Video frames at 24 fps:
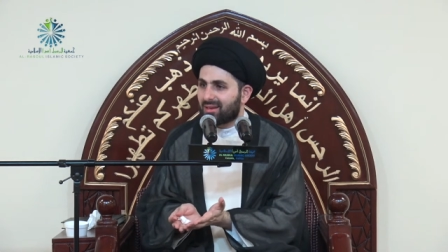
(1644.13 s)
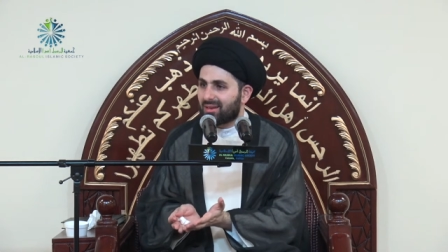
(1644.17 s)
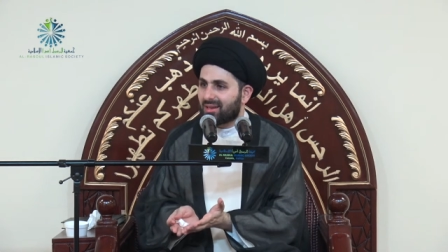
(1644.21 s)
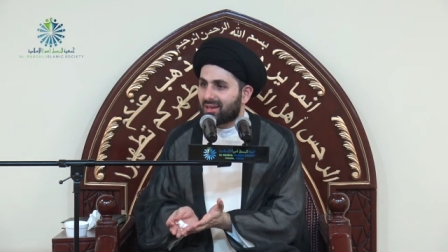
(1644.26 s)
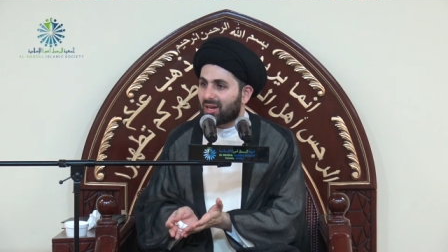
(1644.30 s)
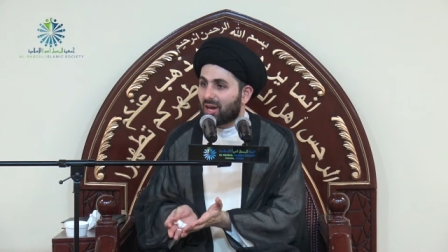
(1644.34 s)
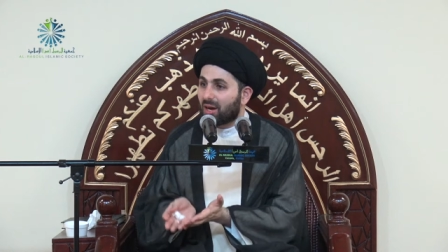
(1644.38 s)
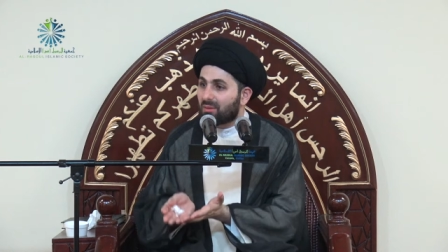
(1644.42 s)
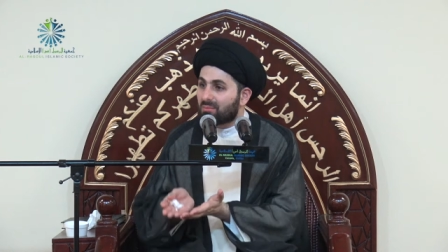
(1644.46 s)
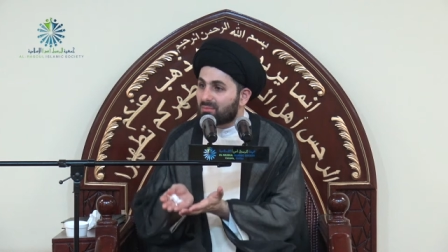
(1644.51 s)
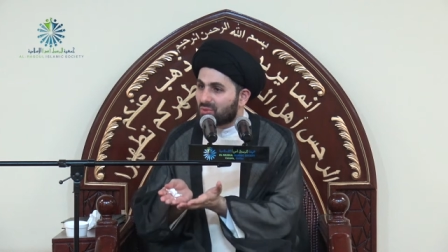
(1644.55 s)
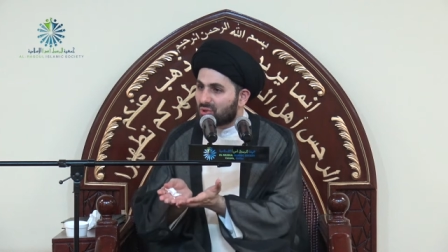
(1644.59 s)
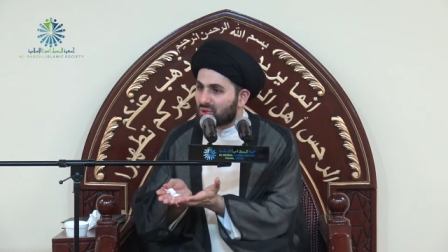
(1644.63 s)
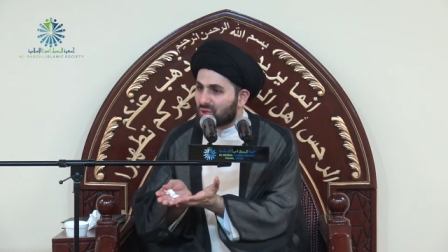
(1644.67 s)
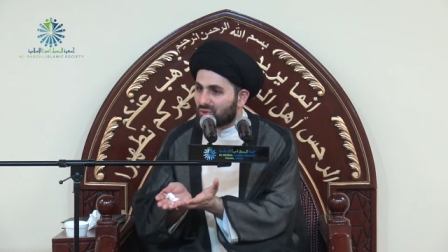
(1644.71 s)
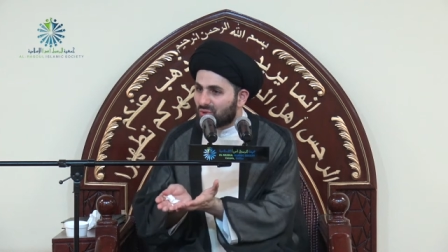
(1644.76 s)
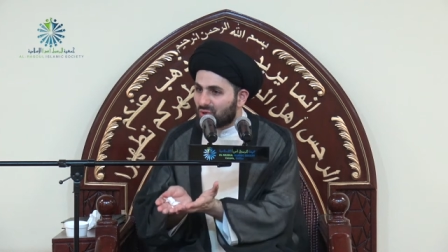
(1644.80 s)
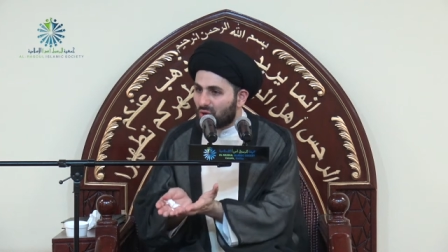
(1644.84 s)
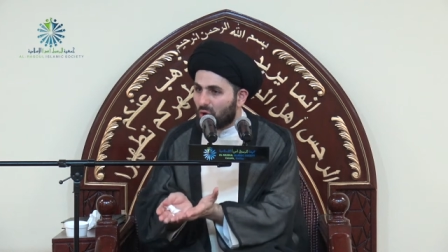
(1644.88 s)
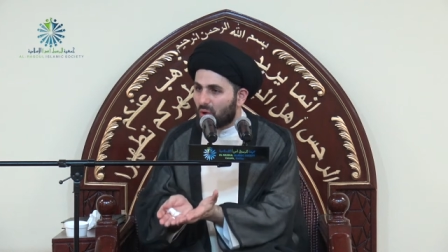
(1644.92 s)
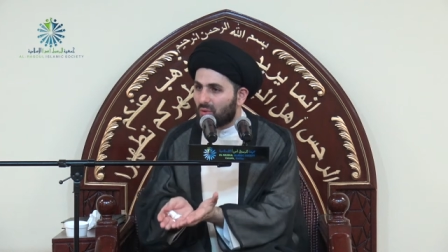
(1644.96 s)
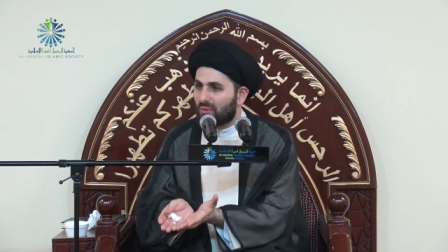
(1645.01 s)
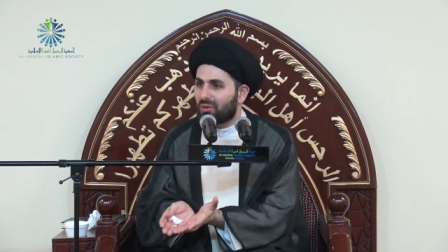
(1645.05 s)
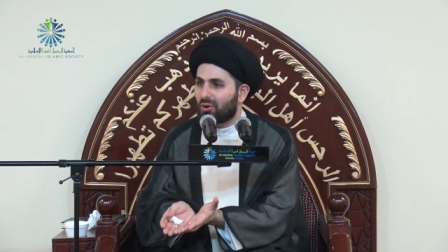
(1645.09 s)
Come to
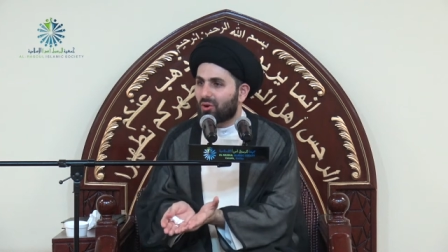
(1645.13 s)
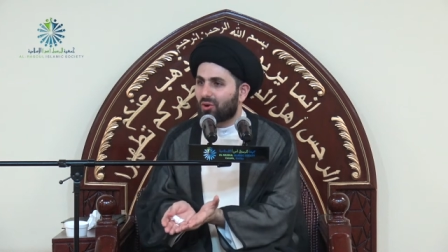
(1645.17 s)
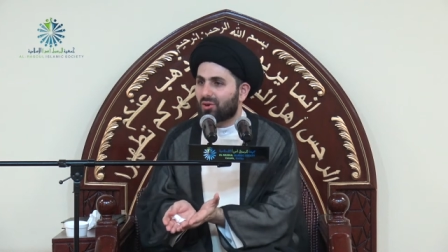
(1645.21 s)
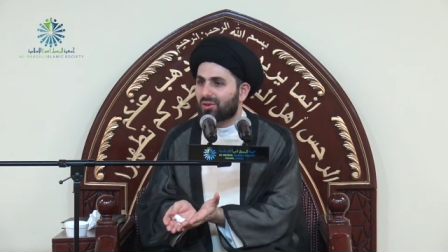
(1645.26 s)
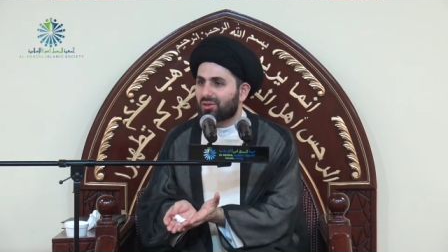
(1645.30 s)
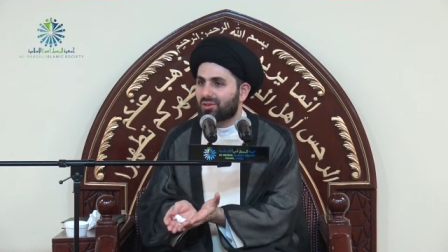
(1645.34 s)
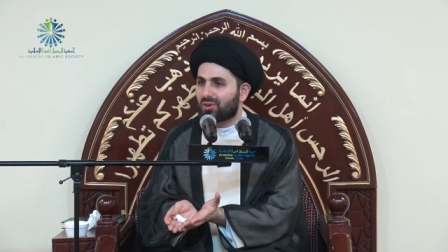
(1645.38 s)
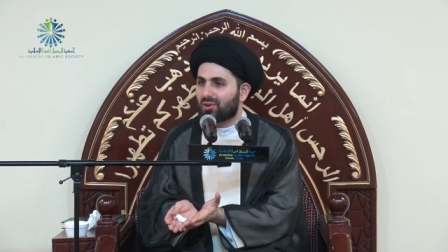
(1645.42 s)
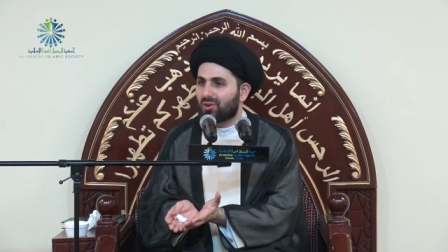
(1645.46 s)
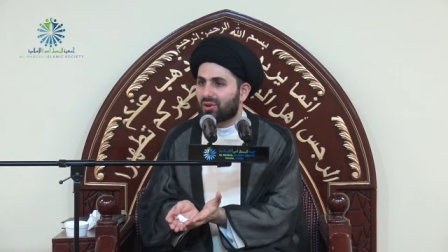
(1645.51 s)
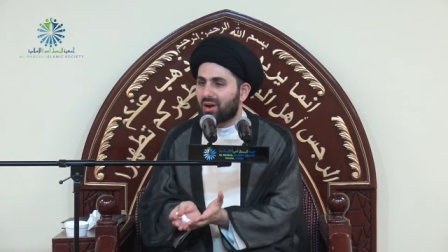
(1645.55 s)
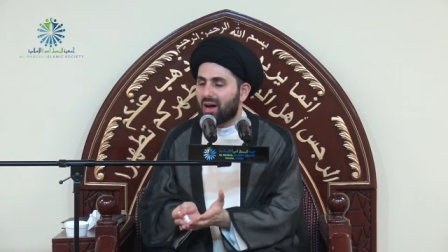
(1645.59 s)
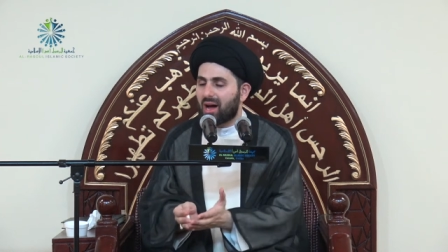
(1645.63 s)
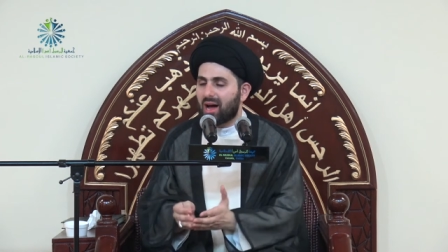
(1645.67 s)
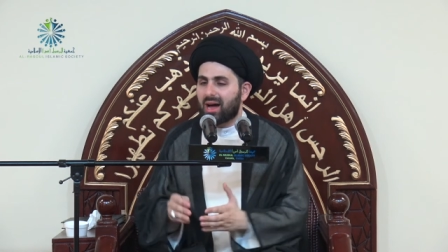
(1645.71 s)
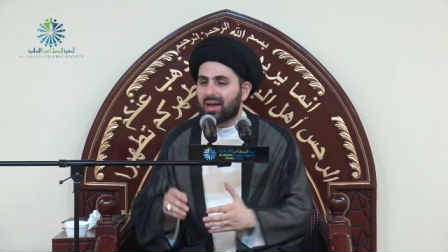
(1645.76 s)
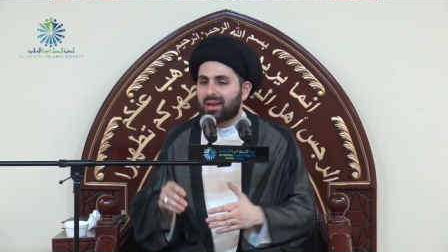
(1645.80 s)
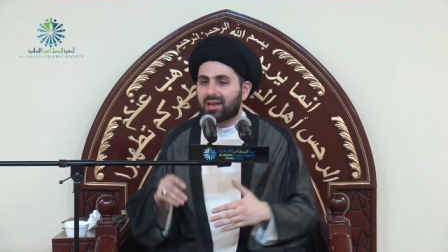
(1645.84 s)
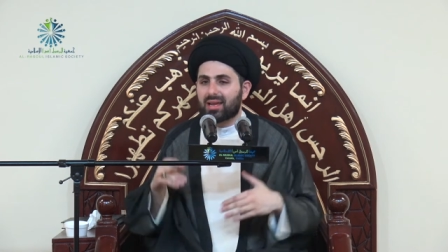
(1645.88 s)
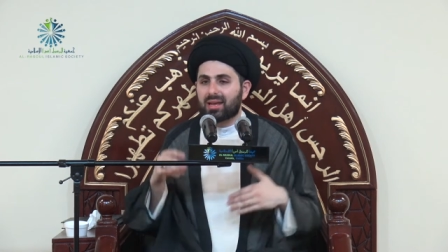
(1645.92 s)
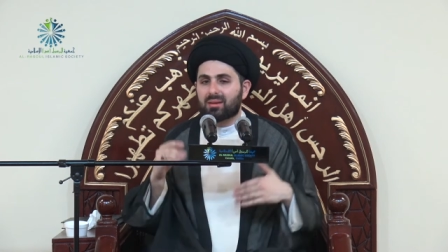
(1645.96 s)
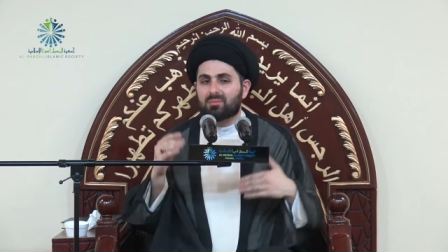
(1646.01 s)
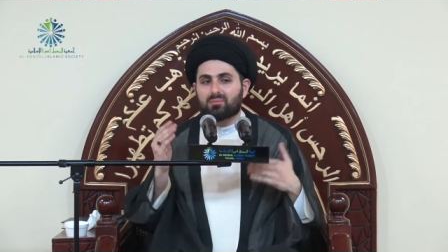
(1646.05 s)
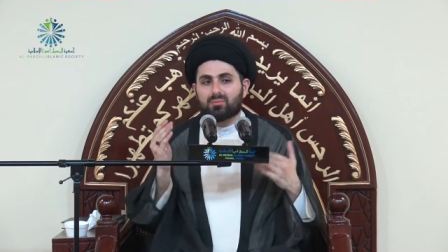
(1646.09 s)
know the Holy
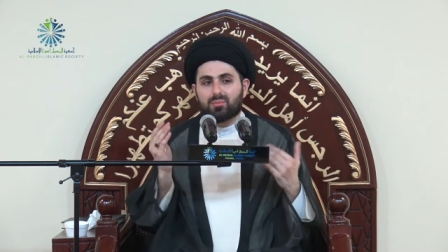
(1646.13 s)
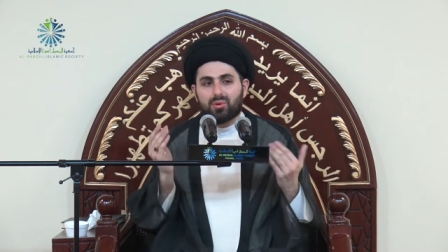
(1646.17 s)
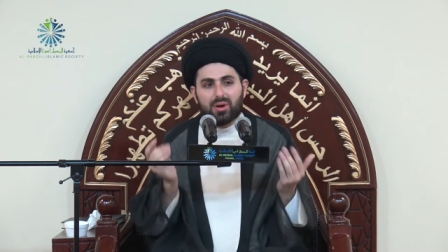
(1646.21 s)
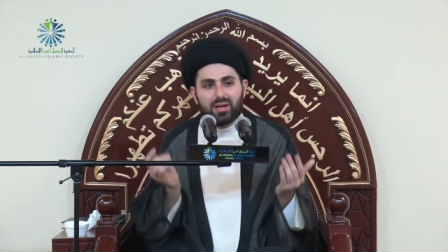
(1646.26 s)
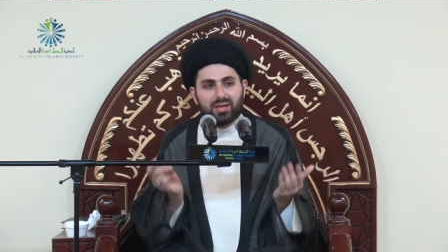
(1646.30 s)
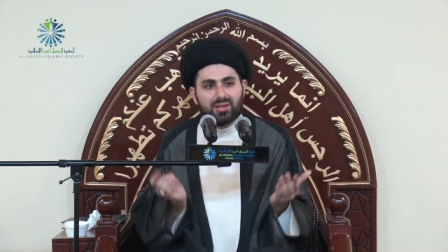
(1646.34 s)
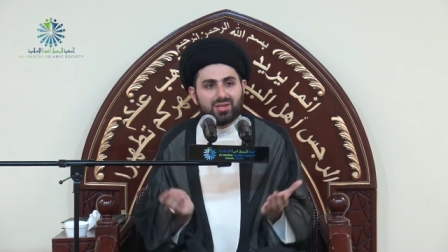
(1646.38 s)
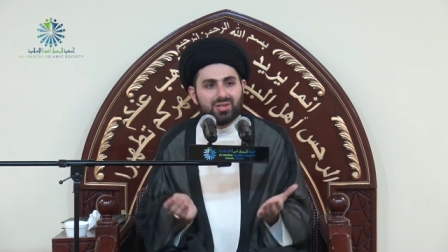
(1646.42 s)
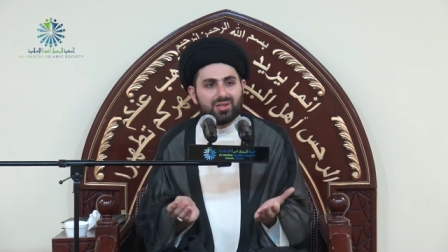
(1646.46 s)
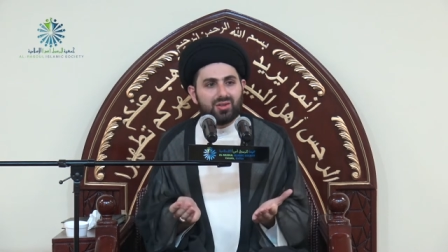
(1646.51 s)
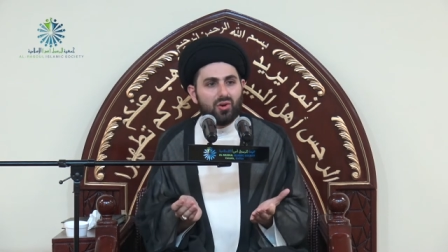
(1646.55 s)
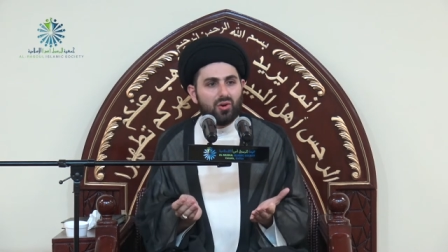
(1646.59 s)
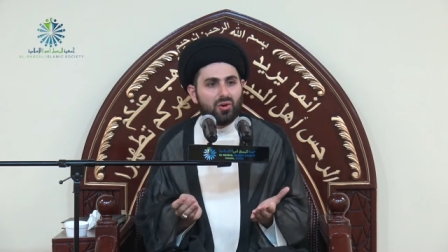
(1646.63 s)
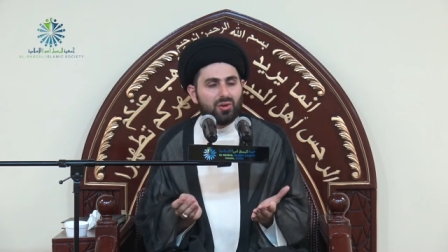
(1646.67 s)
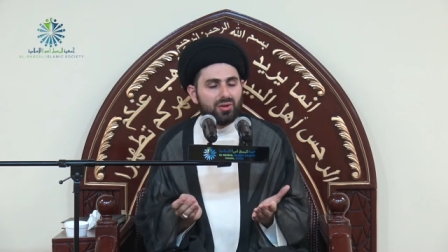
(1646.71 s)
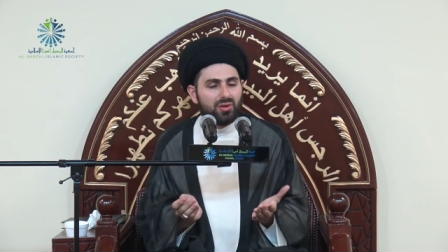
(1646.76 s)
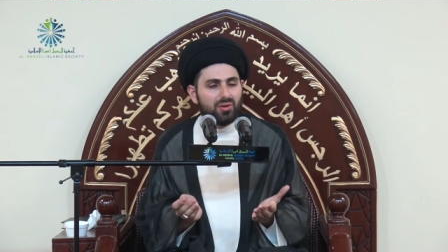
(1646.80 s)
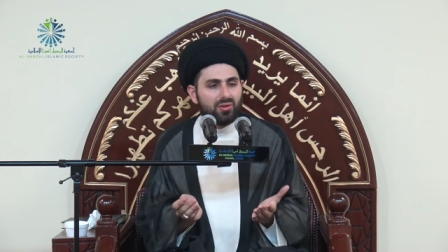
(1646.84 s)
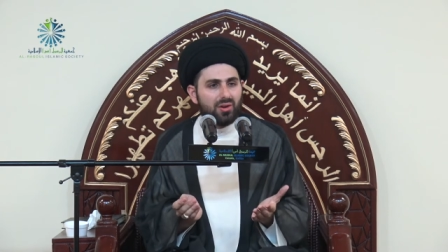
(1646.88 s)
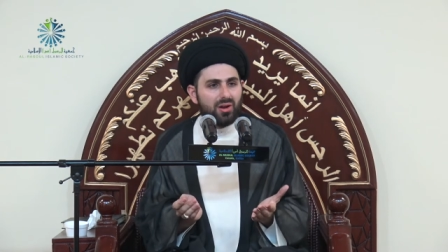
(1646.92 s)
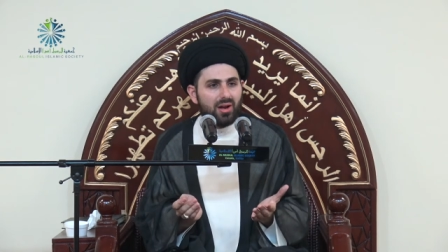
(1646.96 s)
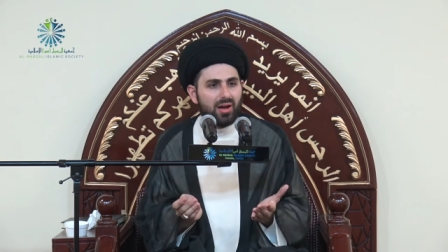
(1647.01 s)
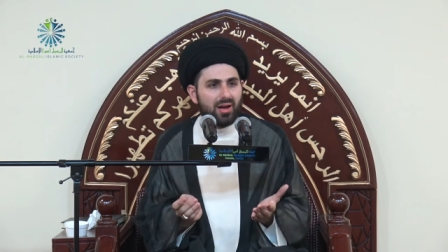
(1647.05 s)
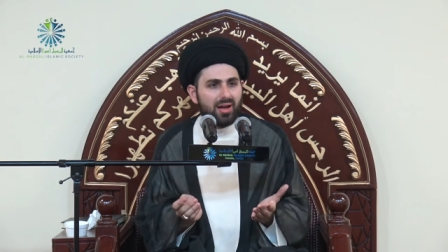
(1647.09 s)
Quran, embrace the Holy
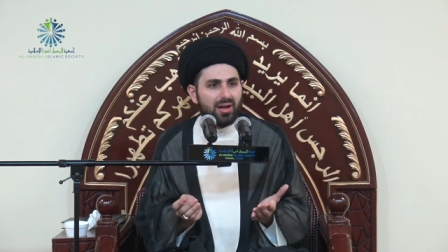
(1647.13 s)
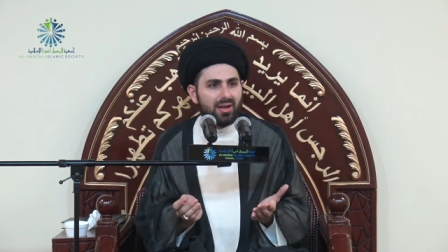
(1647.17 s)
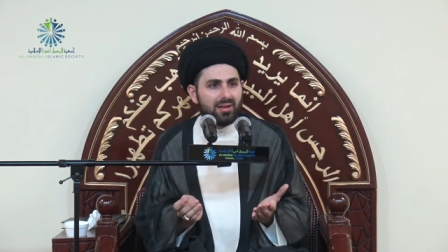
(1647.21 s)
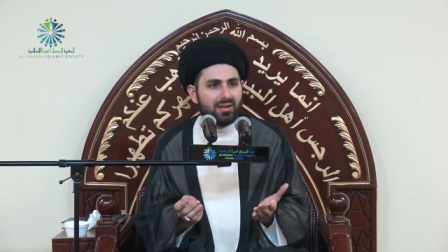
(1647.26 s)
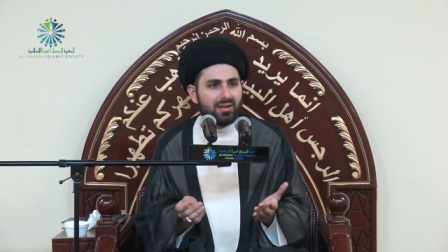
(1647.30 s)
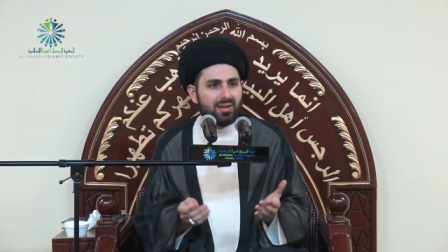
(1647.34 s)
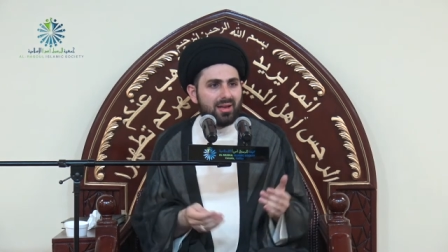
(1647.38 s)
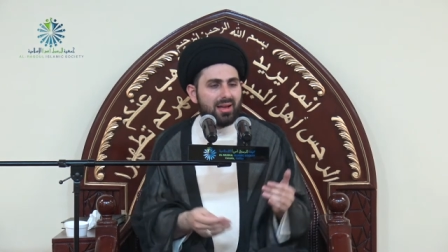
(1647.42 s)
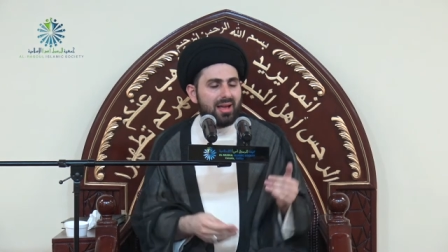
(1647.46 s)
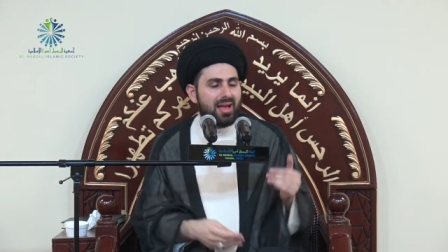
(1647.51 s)
Quran,